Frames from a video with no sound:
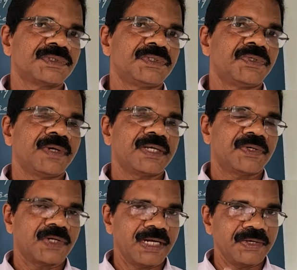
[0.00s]
You are
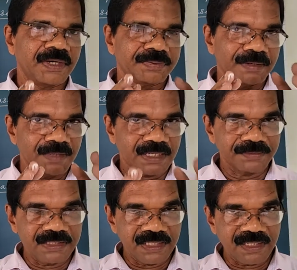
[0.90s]
not only familiar
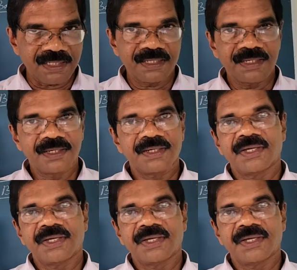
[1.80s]
with it,